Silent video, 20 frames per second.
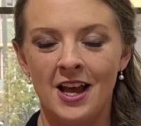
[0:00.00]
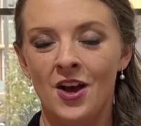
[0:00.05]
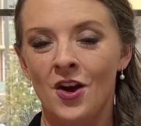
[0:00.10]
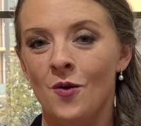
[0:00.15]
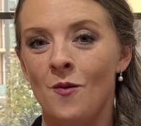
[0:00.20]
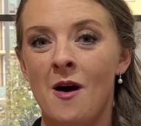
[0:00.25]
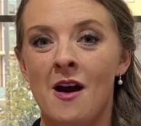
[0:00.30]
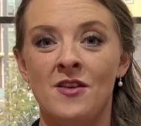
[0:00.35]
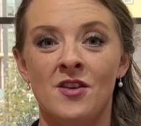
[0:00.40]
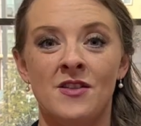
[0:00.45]

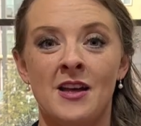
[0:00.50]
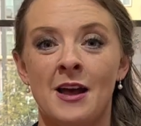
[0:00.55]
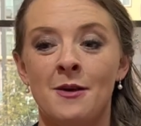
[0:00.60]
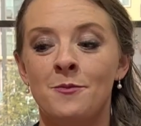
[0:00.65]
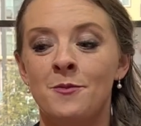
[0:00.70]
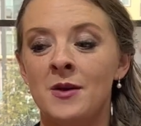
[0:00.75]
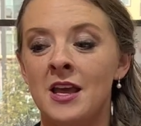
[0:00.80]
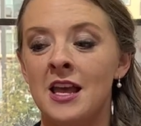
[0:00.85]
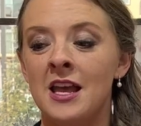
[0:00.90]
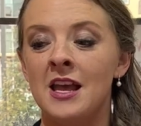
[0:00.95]
whether that
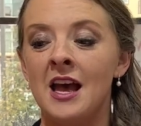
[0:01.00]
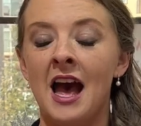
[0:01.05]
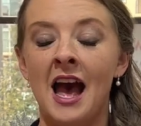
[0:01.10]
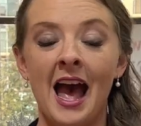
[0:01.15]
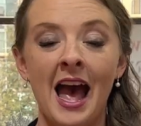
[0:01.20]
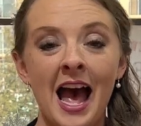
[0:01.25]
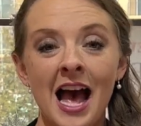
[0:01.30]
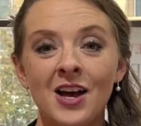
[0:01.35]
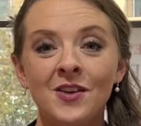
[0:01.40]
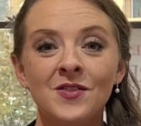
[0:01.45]
be a
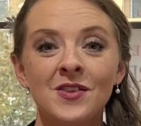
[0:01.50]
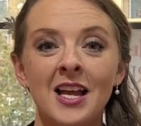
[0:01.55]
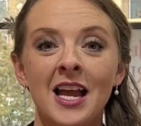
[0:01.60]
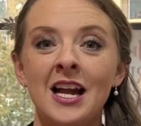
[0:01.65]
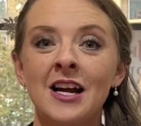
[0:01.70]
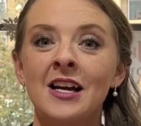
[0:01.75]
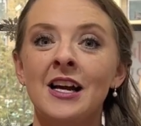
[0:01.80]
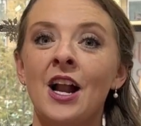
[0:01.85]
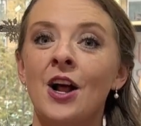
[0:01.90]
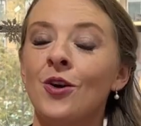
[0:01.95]
half
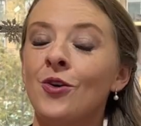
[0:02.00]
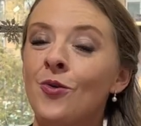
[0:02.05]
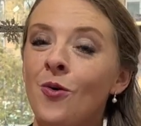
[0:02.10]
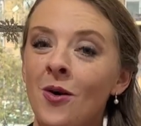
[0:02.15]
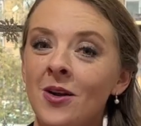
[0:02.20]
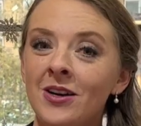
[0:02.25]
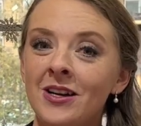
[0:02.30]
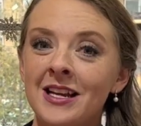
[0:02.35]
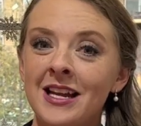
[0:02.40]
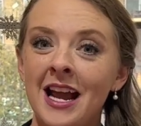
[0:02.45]
carat, a
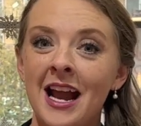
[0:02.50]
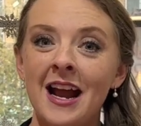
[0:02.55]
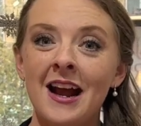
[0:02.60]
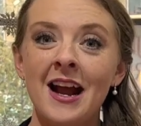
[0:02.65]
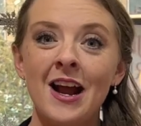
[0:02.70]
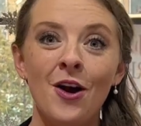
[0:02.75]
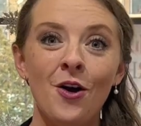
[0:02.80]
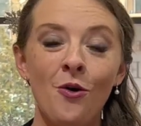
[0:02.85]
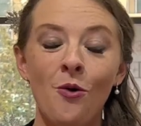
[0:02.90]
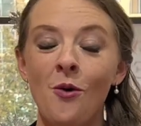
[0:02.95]
quarter
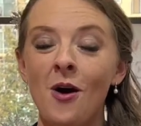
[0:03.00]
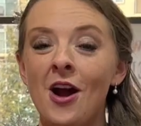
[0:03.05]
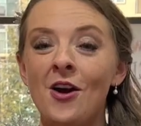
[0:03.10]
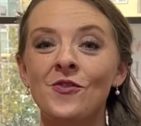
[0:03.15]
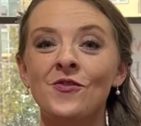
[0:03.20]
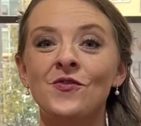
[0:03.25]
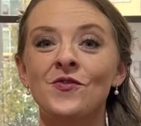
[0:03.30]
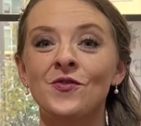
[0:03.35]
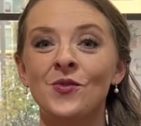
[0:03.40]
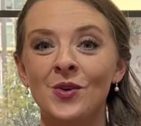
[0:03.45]
carat, or a
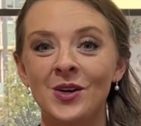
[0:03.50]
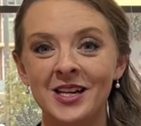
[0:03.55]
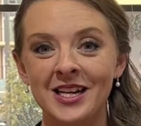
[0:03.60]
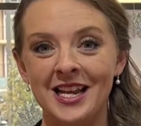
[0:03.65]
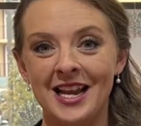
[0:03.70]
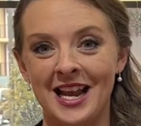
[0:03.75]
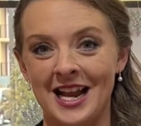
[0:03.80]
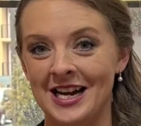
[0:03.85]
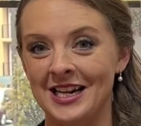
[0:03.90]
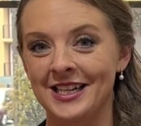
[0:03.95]
4
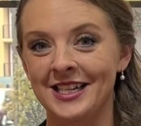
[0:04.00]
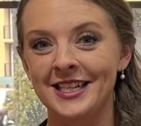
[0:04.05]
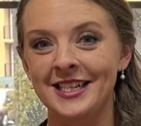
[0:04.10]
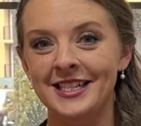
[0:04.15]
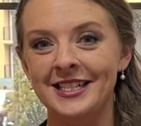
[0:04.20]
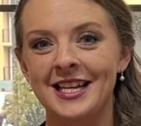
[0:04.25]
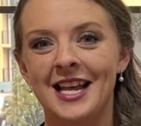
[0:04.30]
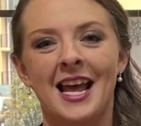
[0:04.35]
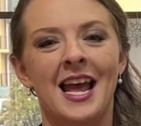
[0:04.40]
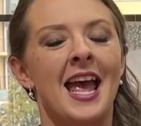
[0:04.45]

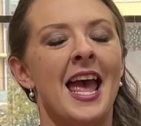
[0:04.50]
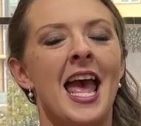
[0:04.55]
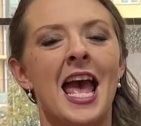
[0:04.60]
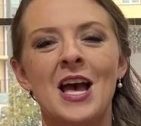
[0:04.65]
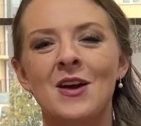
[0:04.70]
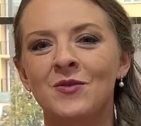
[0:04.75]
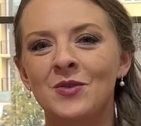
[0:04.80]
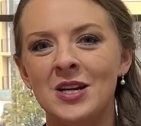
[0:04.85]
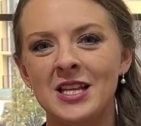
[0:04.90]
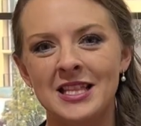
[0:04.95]
carat,
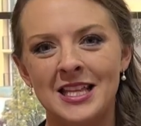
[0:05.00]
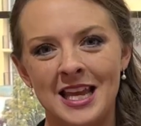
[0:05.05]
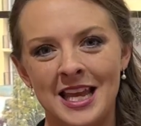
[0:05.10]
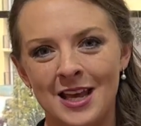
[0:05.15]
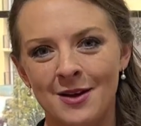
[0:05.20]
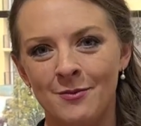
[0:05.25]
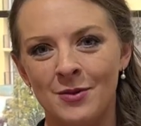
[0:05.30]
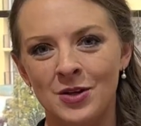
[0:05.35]
everything in